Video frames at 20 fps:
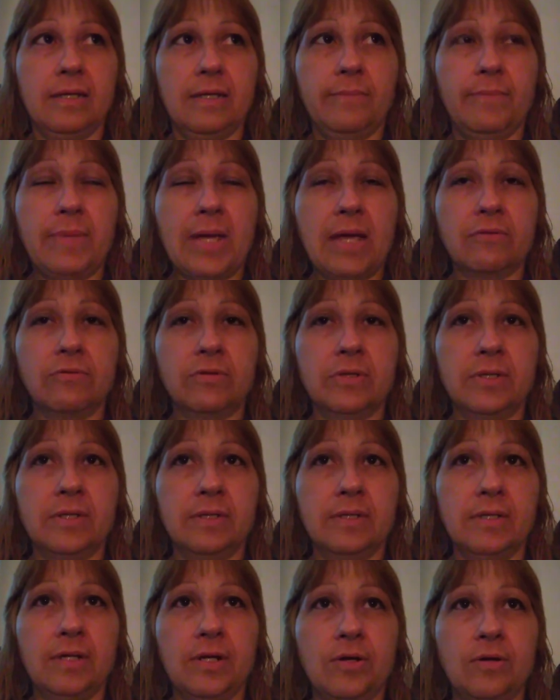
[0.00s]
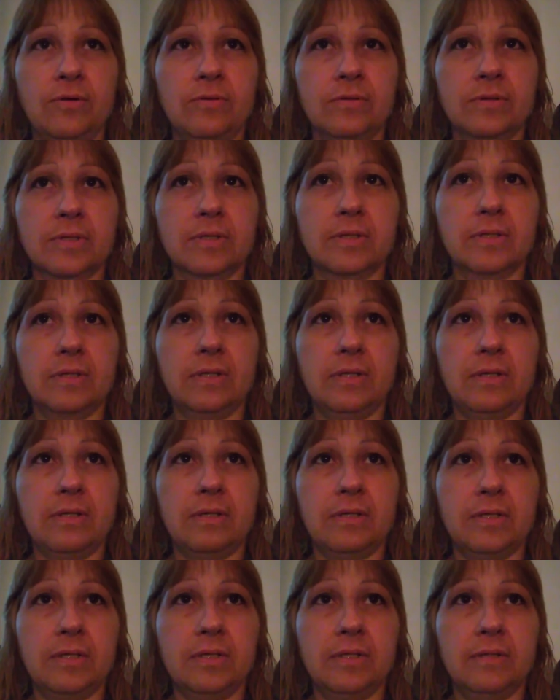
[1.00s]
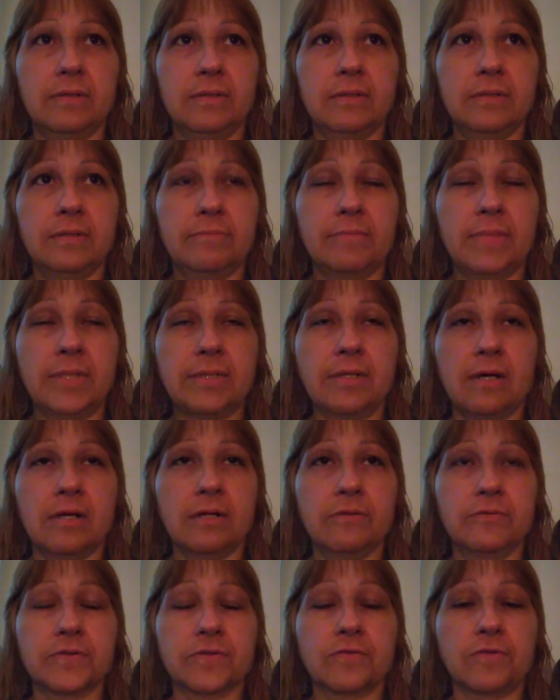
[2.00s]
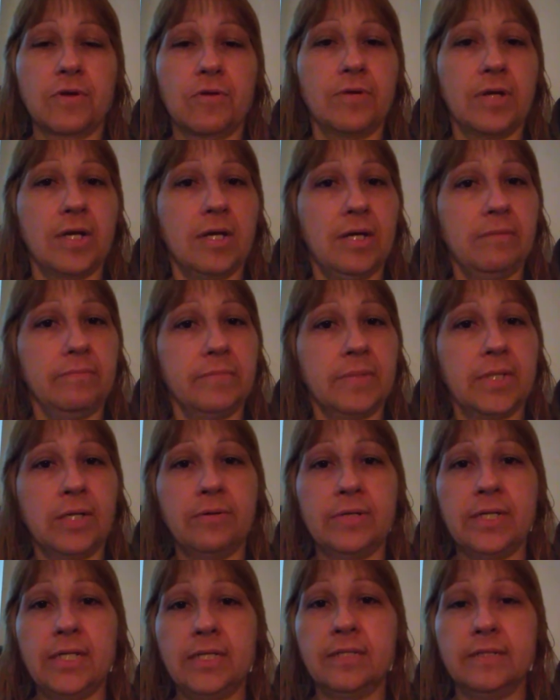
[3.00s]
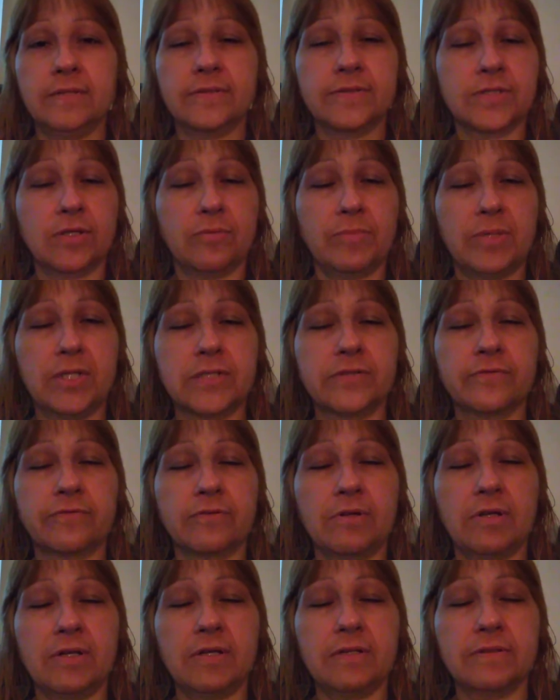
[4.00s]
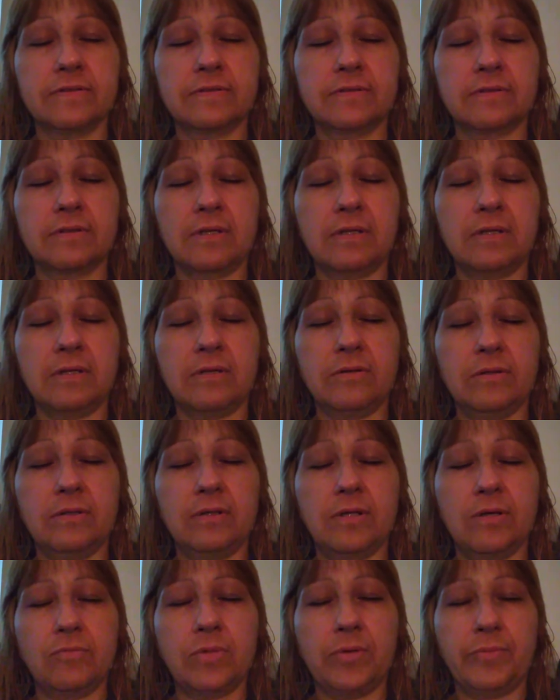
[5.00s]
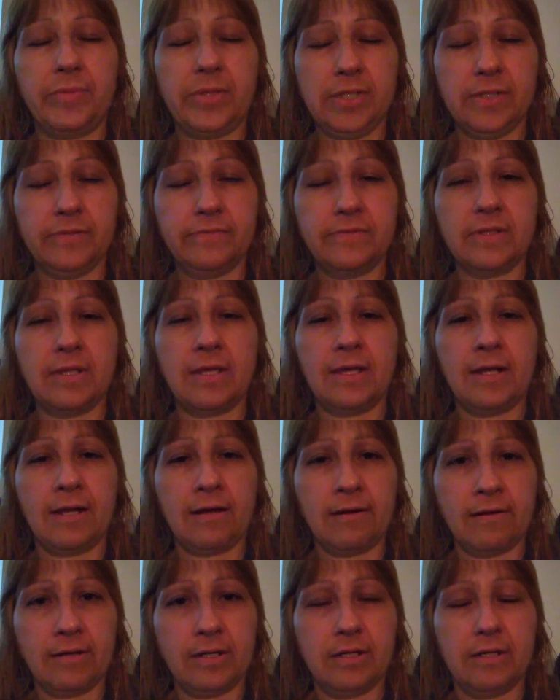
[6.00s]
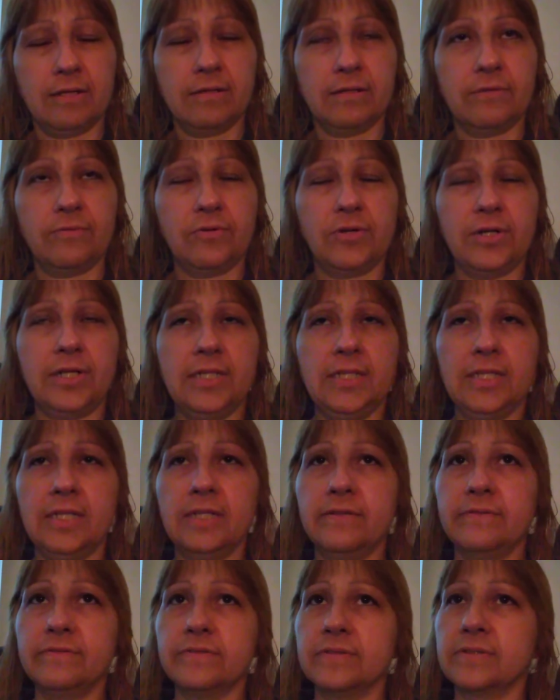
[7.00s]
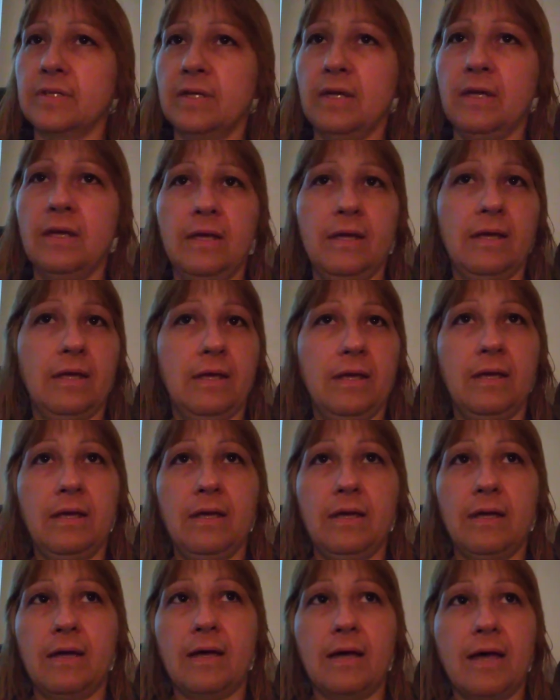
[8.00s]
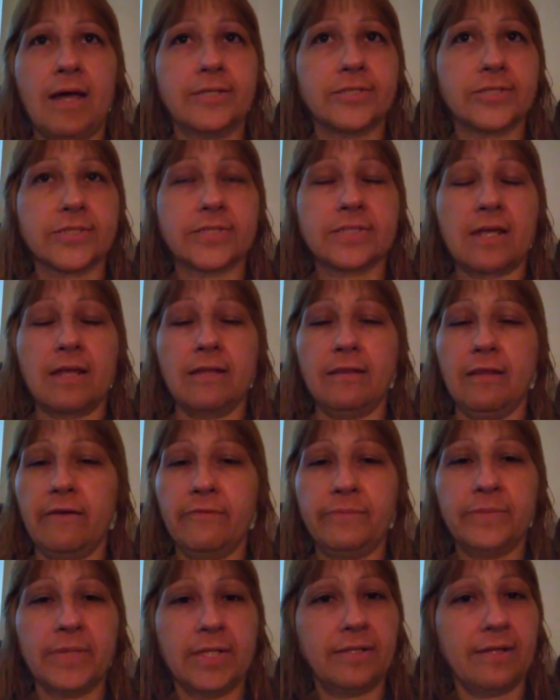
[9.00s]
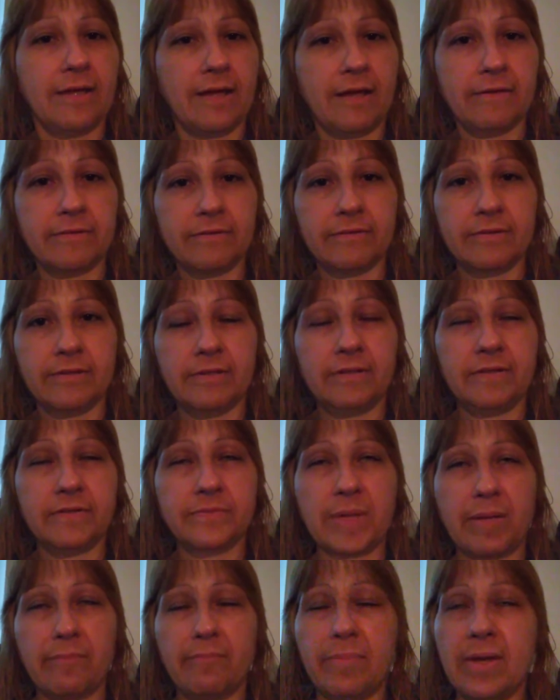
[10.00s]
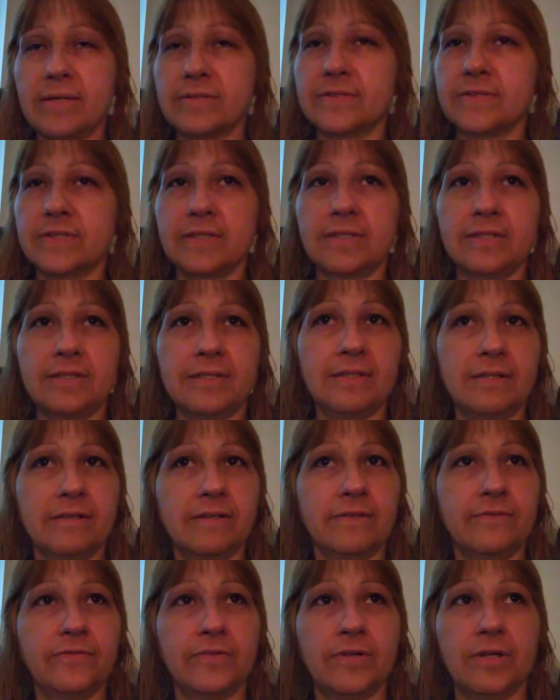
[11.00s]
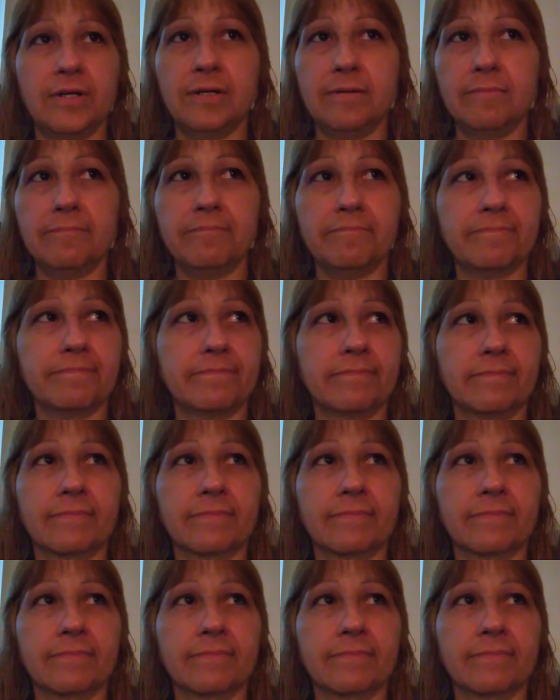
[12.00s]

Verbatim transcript: back when, you know, uh, my daughter was growing up, you know, he did so much for us. You know, when we lived in that area where he lives, I just, I love him to death. He was my bestie from